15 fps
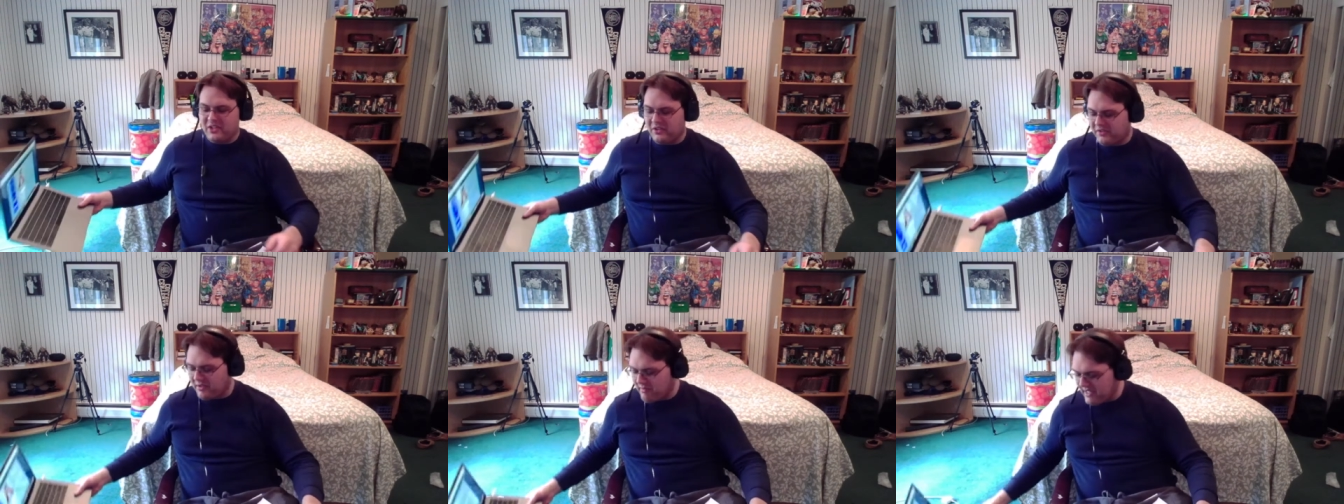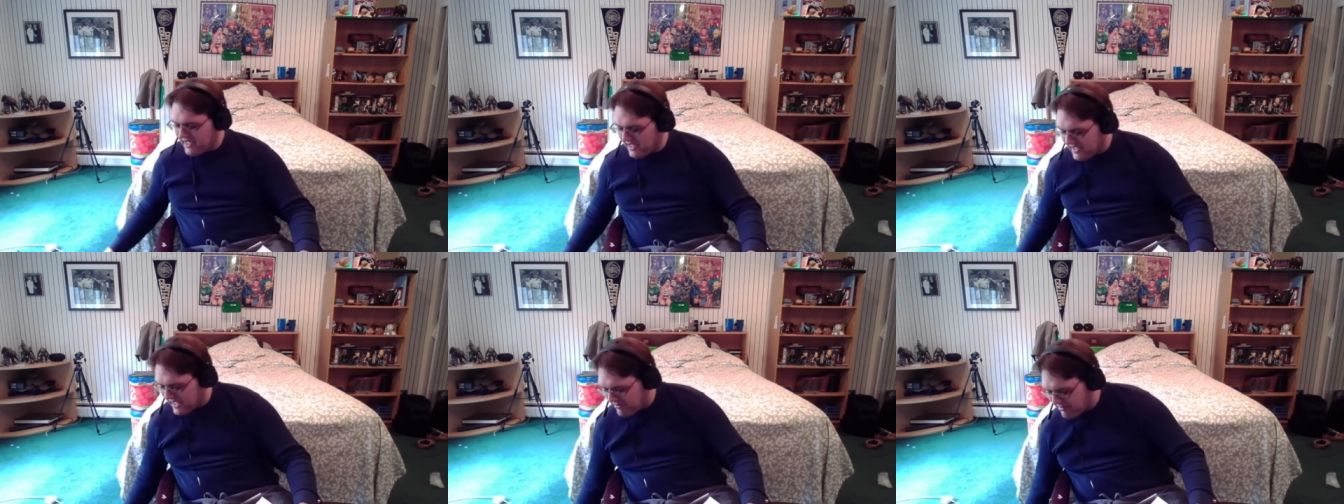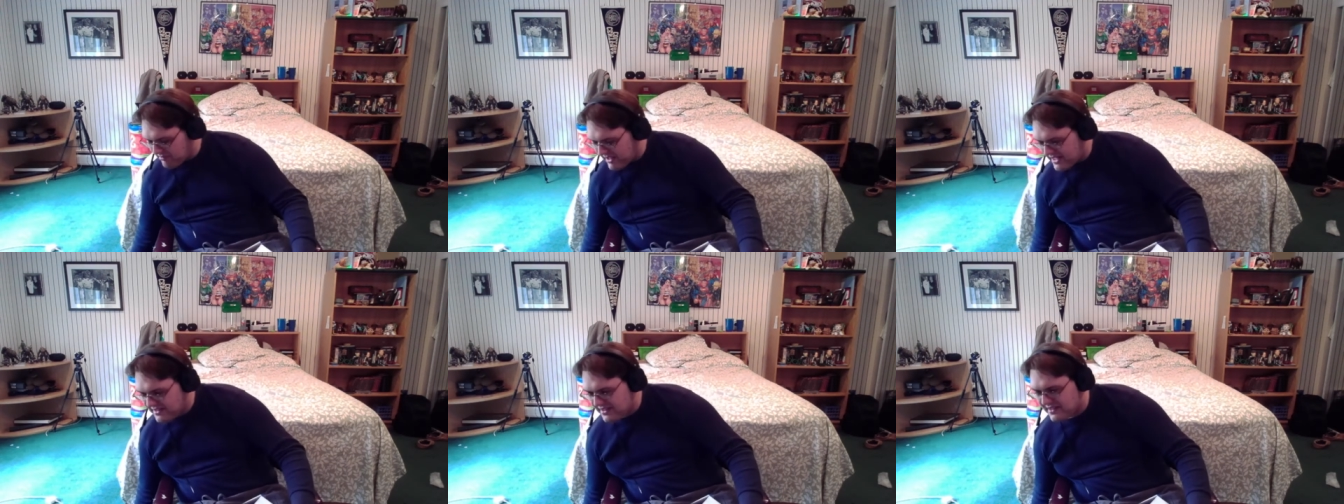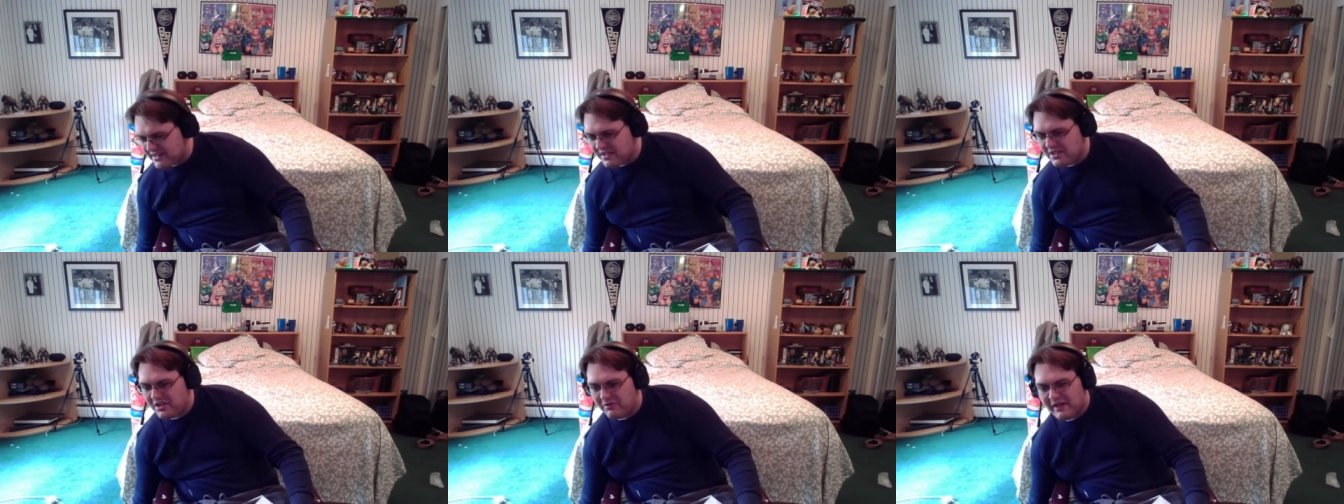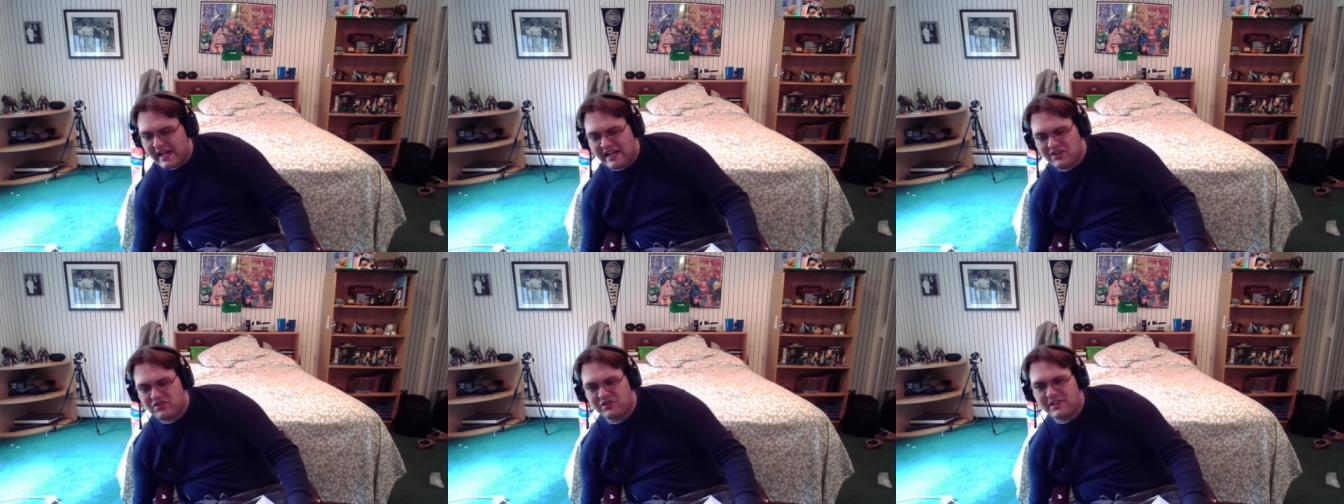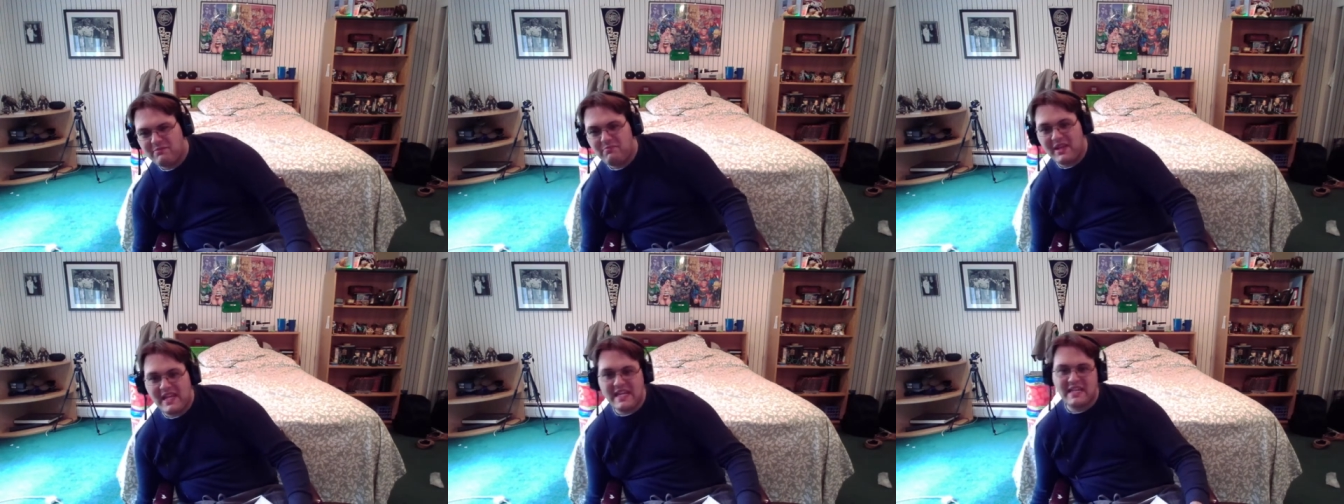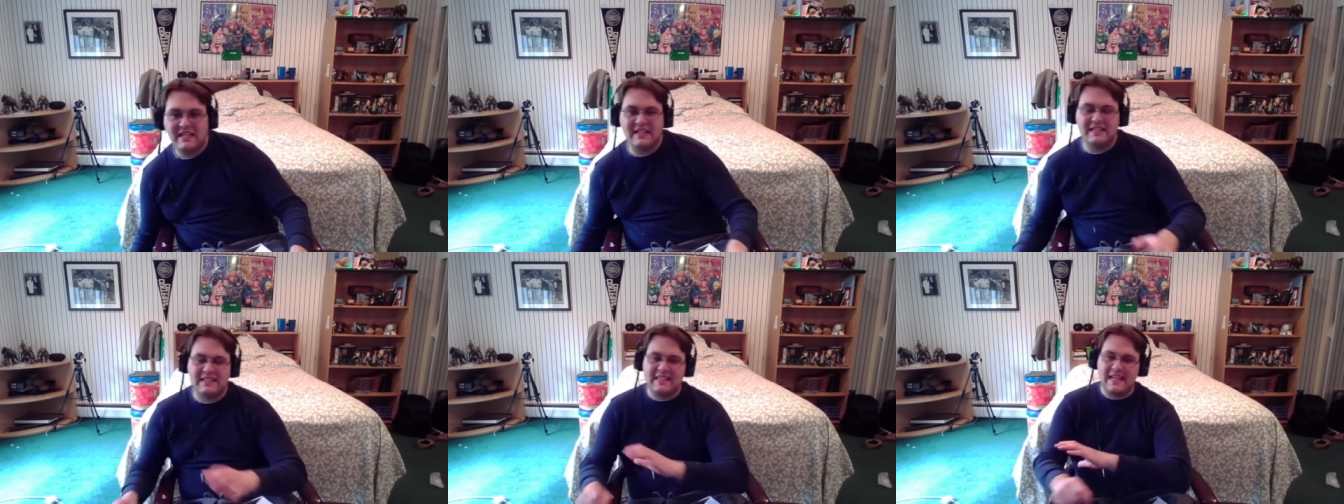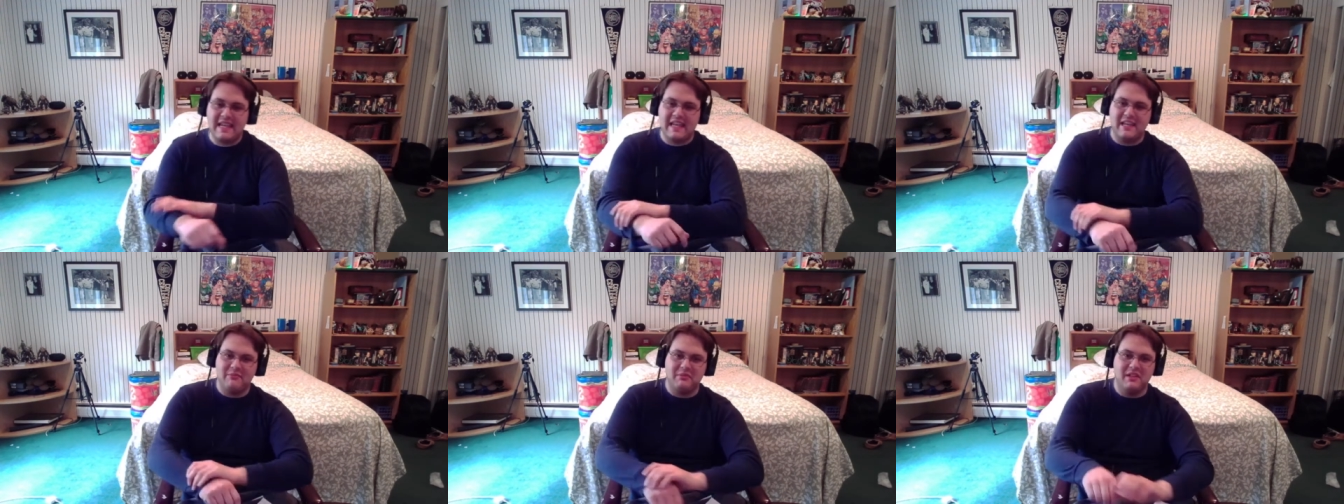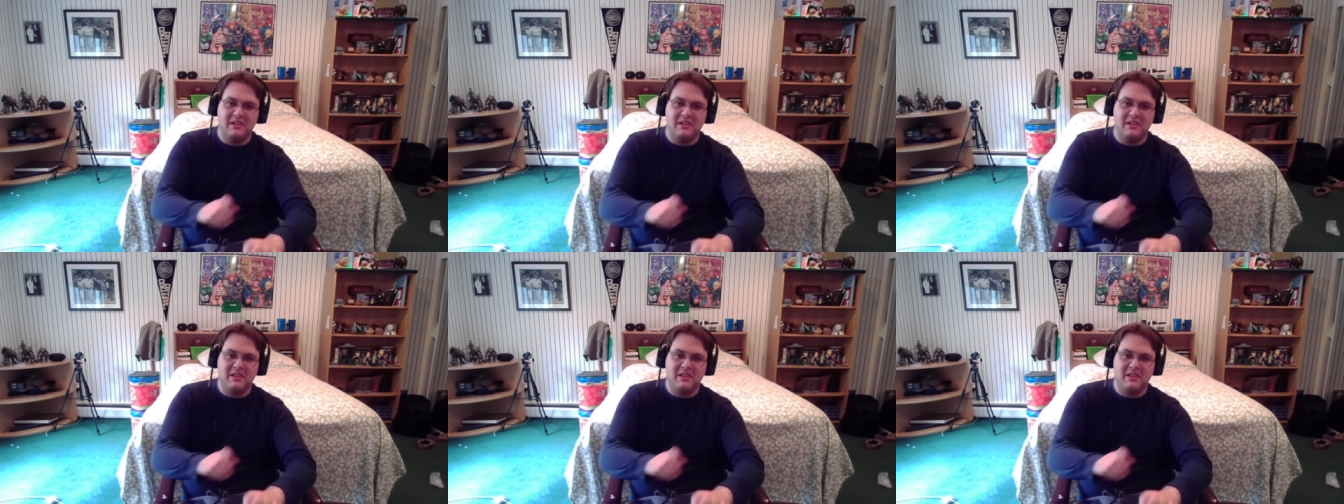they're making compromises and actually being a team,